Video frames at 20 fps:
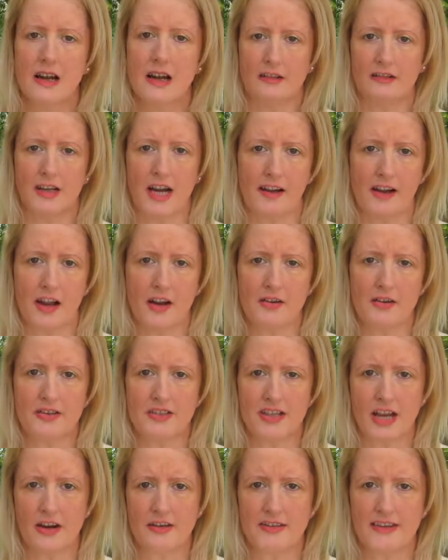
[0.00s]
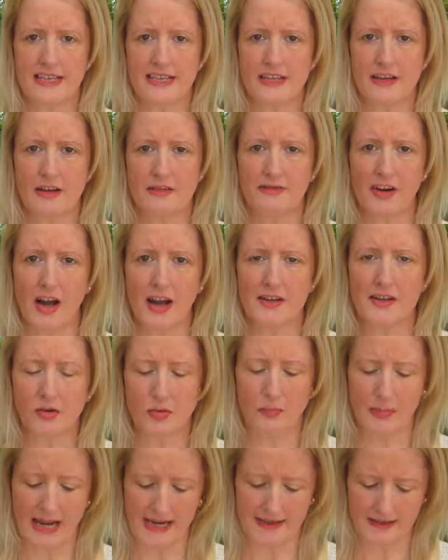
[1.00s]
Righto, so the
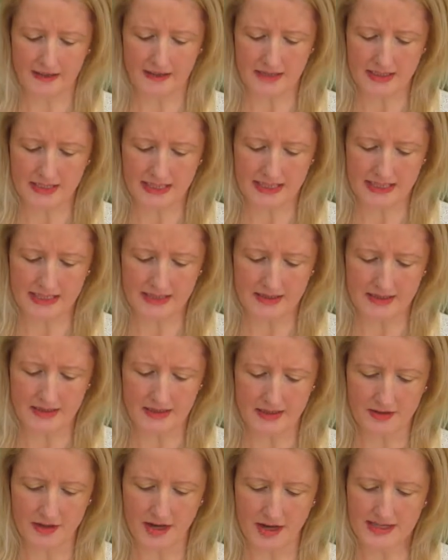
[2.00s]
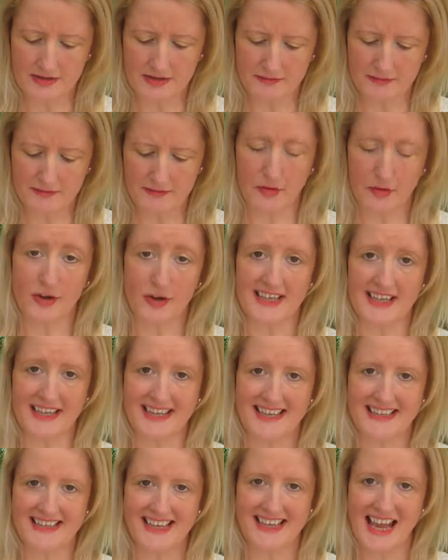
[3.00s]
final pattern is
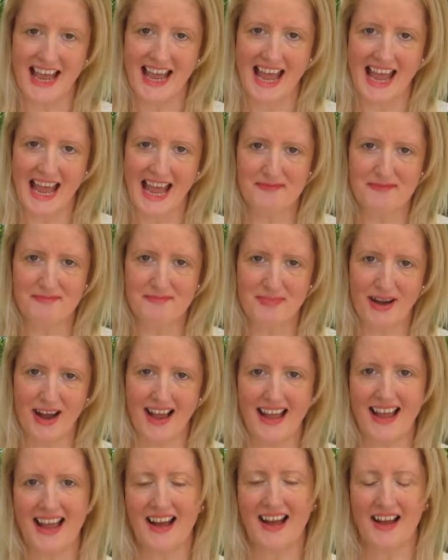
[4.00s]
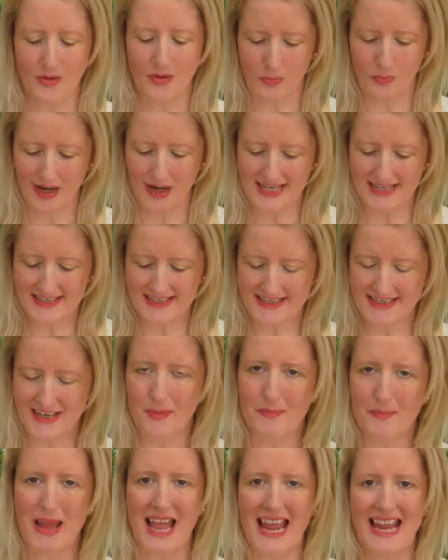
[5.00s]
1940s Empire waist
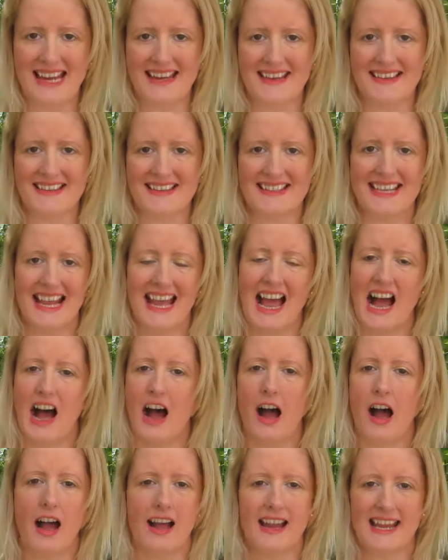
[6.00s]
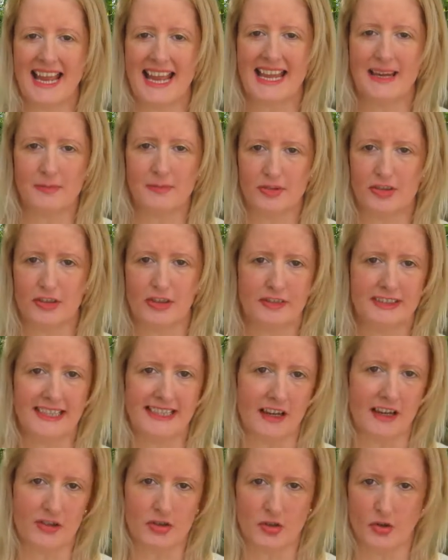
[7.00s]
pants. I absolutely
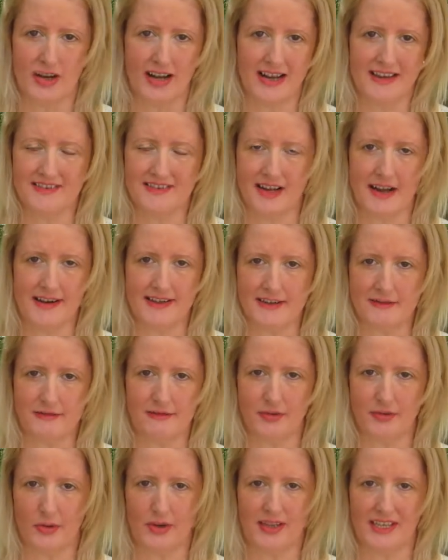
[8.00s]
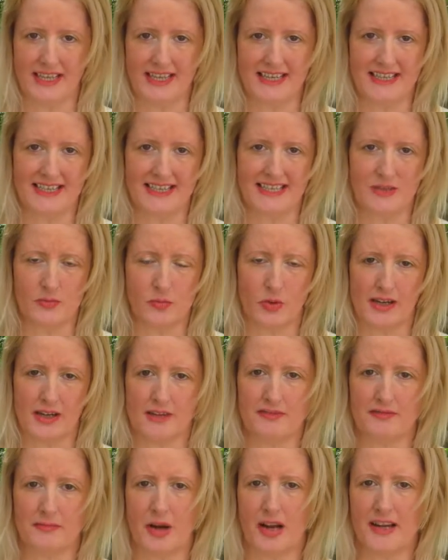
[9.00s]
adore 1940s. It's one
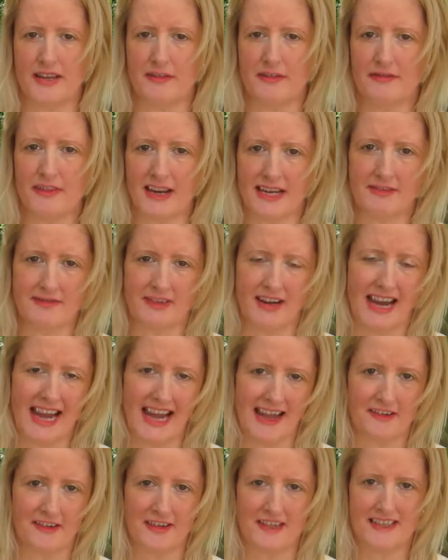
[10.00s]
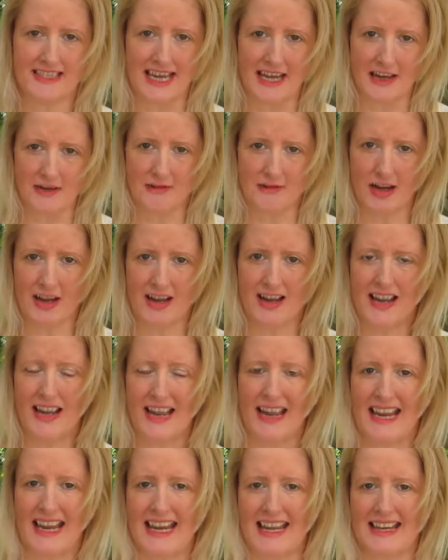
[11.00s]
of my favorite eras ever,
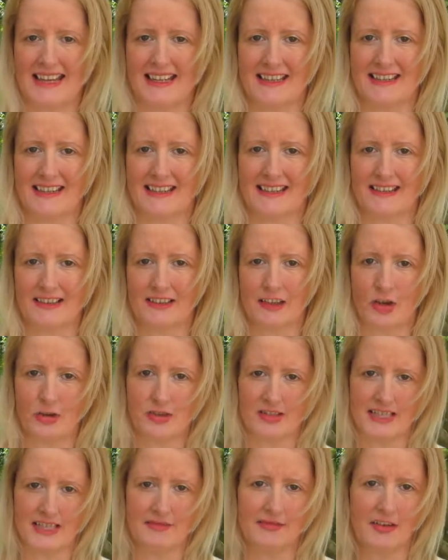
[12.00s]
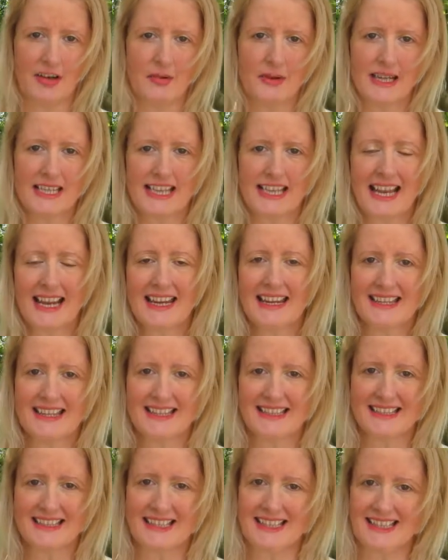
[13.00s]
and closely following that is the